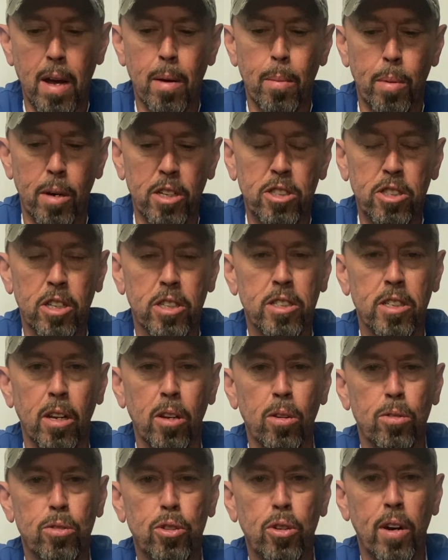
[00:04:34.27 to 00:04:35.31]
But it's just a
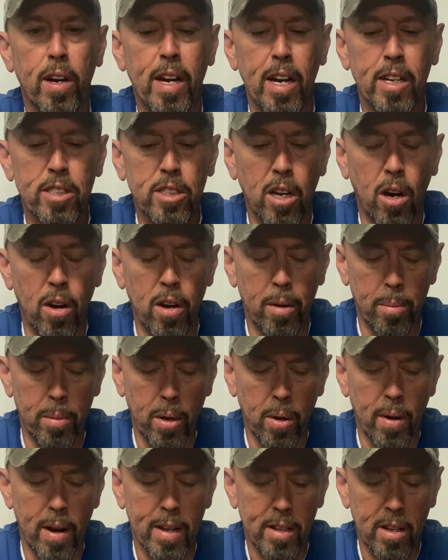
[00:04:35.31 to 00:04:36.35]
little trick I saw him do,
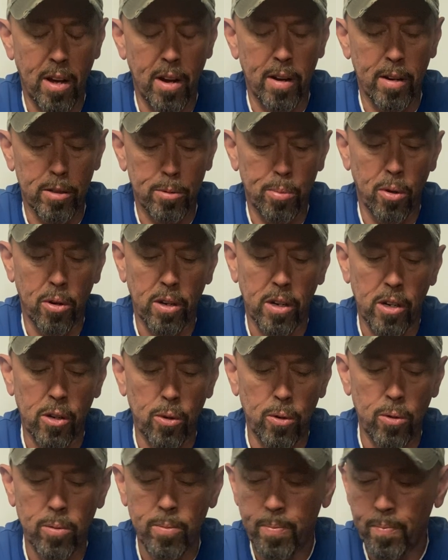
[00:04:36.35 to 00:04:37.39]
and I thought that was pretty
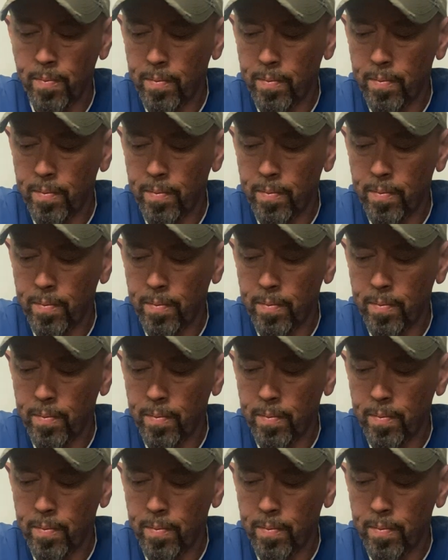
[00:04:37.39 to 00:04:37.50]
cool.